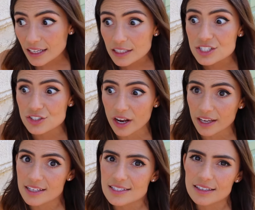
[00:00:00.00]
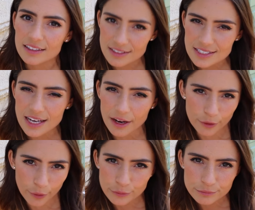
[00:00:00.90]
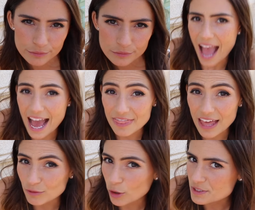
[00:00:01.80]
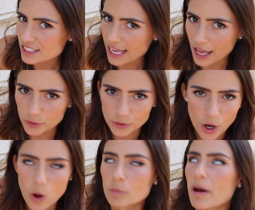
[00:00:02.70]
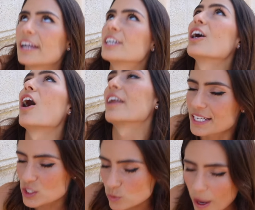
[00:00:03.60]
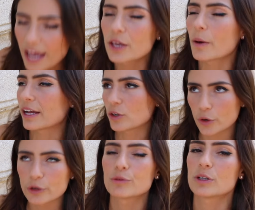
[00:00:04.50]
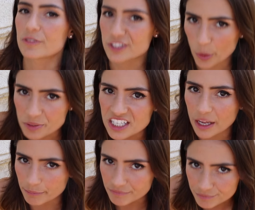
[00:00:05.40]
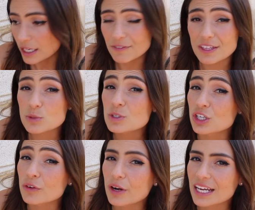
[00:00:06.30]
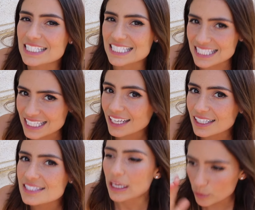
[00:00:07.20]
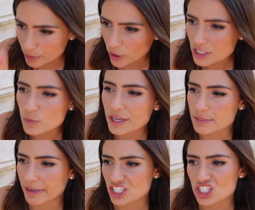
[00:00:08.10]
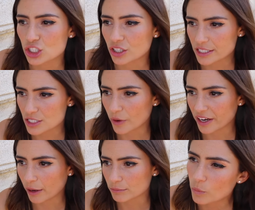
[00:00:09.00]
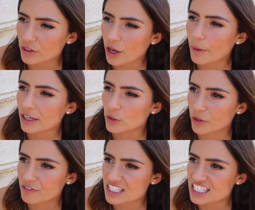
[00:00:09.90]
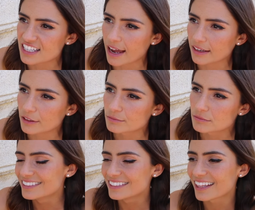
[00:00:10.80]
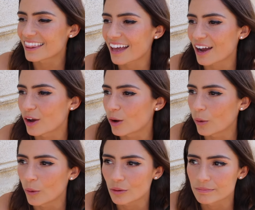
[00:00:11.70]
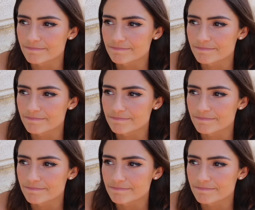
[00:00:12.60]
England strikers, take note. And that Robson-Kanu goal, my God, I swear Johan Cruyff would have adopted him. If this was Euro 96, he would be on his way to Manchester United right now, with Johan Cruyff as his daddy. That goal.